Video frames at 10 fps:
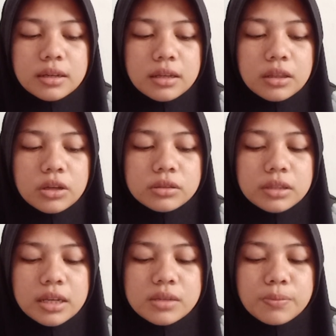a
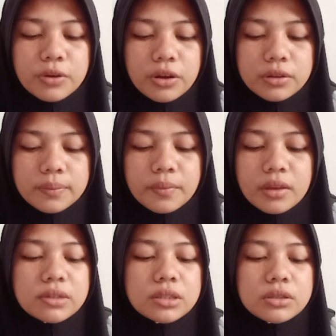long test period.
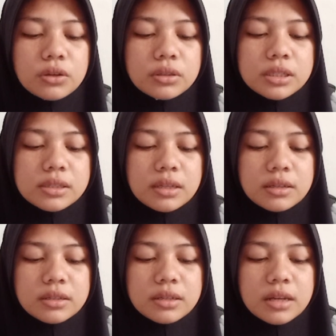Even though the
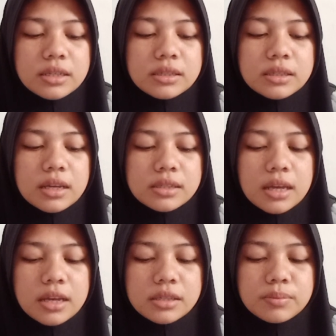standardized
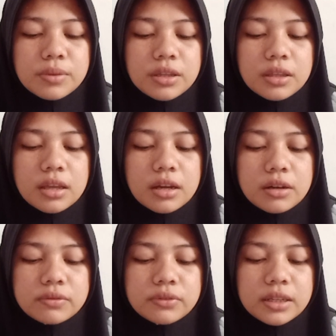test has been
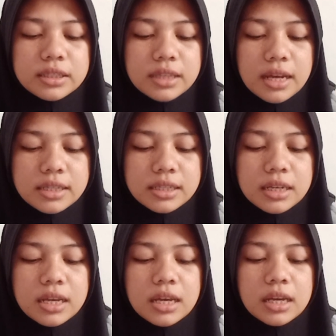validated,
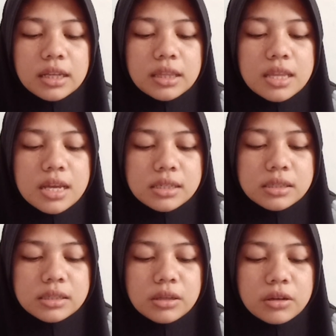it
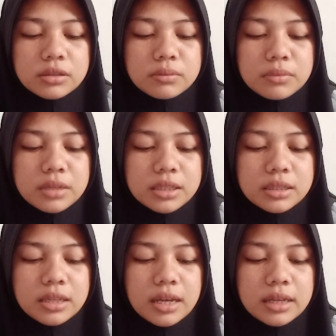does not
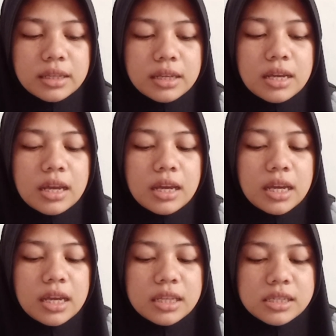mean that
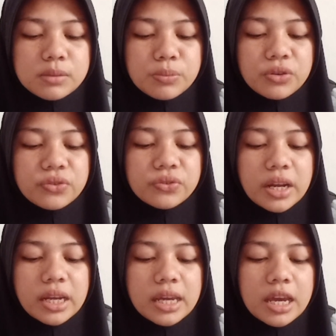it is perfect